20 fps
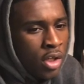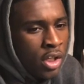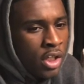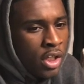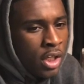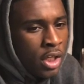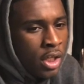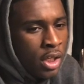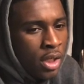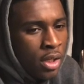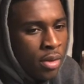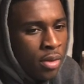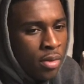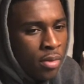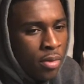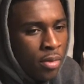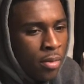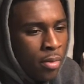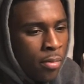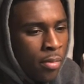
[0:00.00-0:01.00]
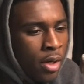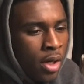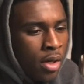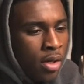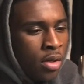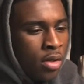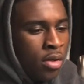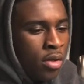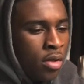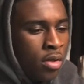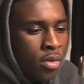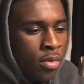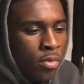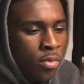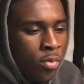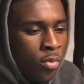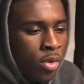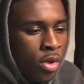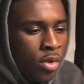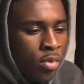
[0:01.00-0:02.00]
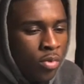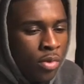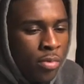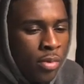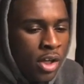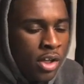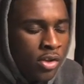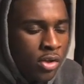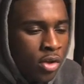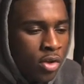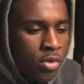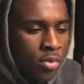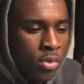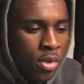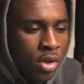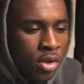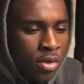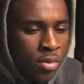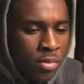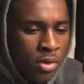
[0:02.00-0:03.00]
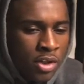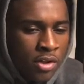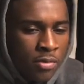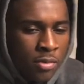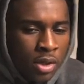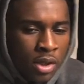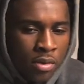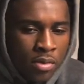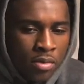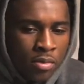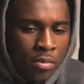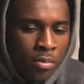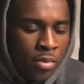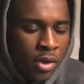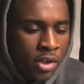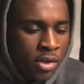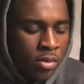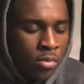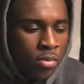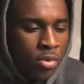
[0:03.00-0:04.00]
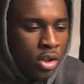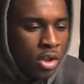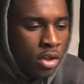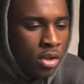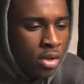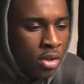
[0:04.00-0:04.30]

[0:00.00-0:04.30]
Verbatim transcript: and then my um we, we make songs with him. This my basic brother.